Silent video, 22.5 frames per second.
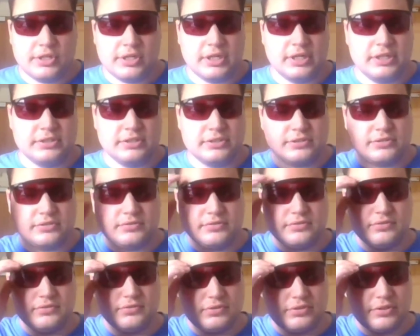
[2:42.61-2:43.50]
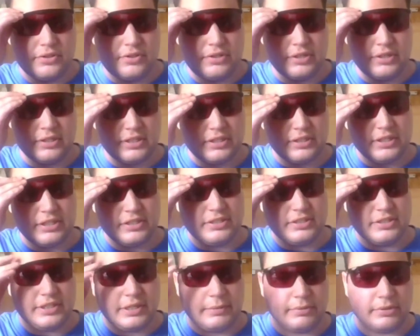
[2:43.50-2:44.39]
And to think that they
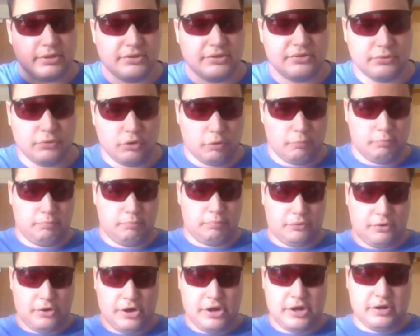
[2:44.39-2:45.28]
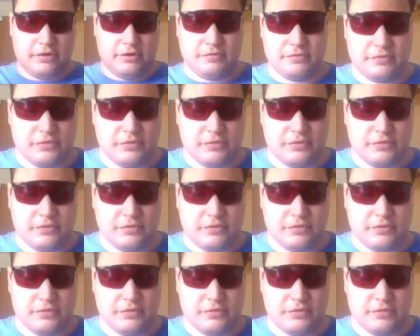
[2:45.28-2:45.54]
did that because they were brave,